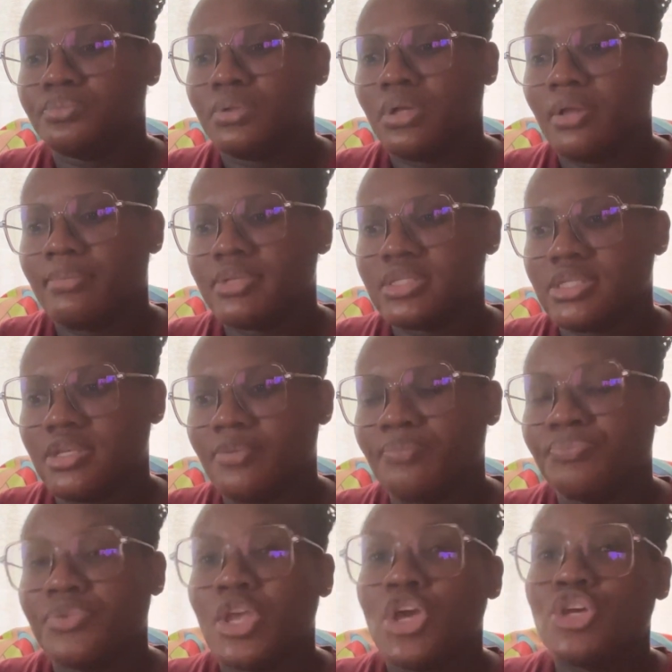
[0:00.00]
Let me see.
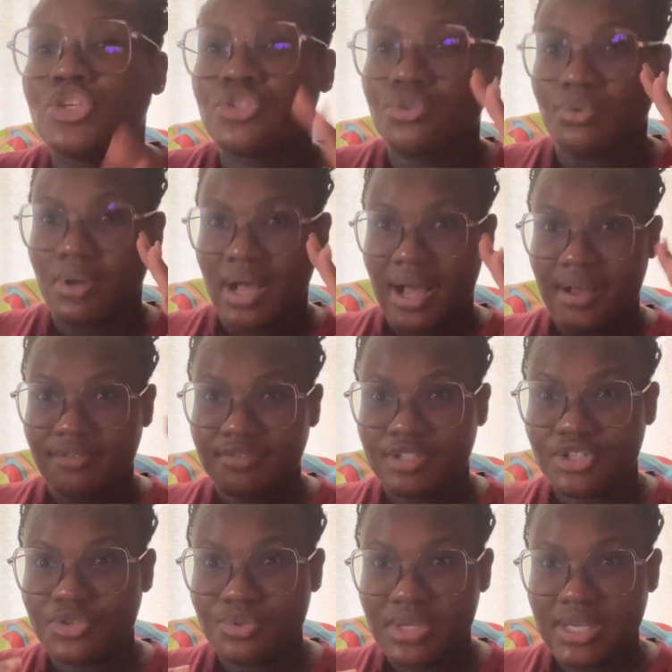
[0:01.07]
So after
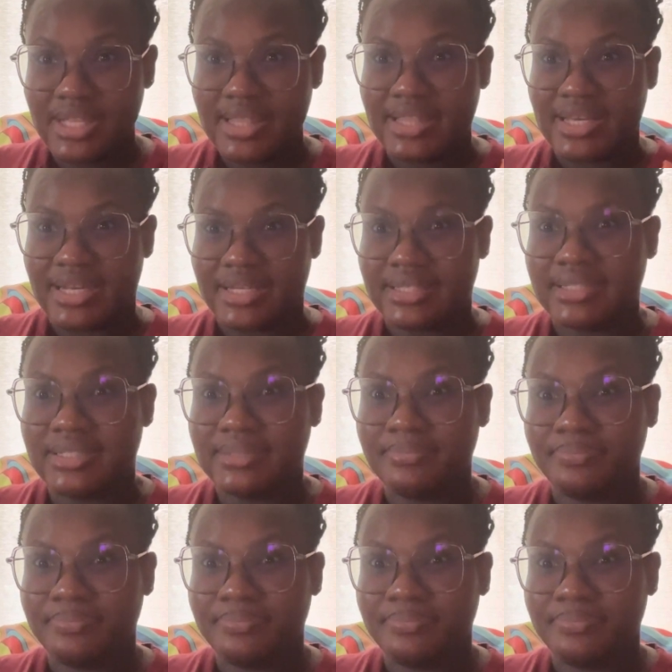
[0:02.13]
doing that,